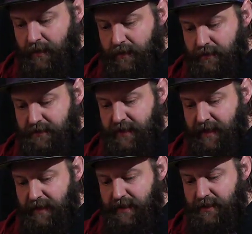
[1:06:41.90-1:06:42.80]
Your
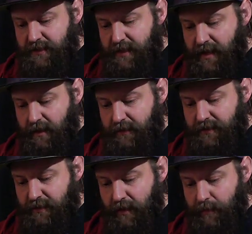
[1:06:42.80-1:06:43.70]
sanity is sound,
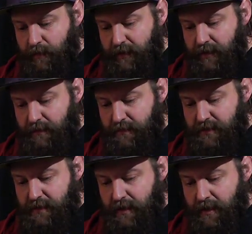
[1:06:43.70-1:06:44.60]
Simon
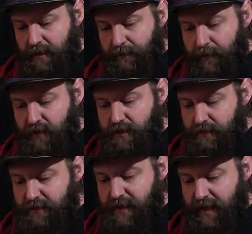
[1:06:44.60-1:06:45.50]
Williams. My
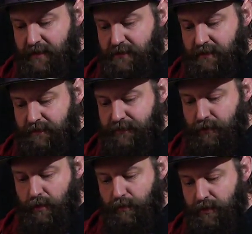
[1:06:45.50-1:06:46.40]
visual scanners
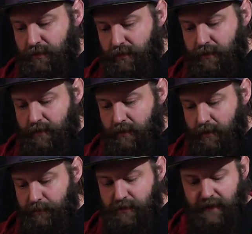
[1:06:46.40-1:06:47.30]
confirm your
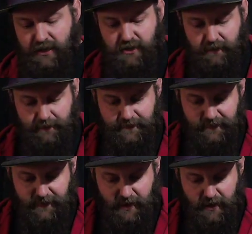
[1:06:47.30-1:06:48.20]
observation.
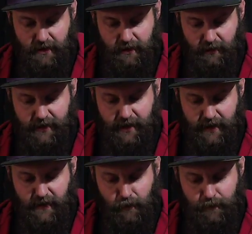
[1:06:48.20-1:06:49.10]
I
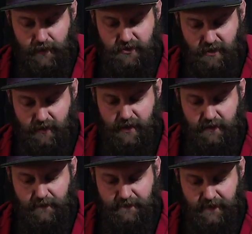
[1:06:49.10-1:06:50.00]
can't help it,
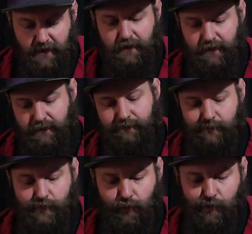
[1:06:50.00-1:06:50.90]
Shellhead.
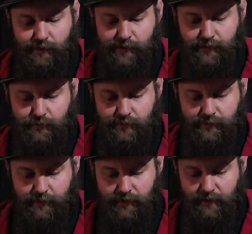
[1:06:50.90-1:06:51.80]
Hawkeye talking
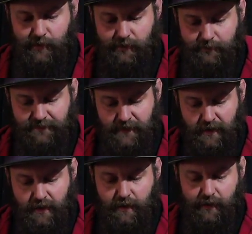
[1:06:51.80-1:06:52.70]
to Iron Man.
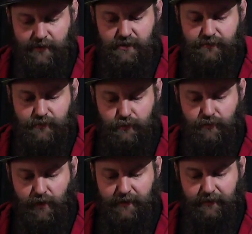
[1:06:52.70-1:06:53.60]
I just feel
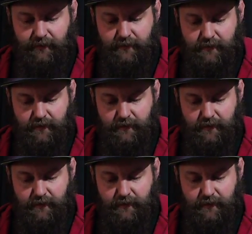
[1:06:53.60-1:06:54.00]
rotten.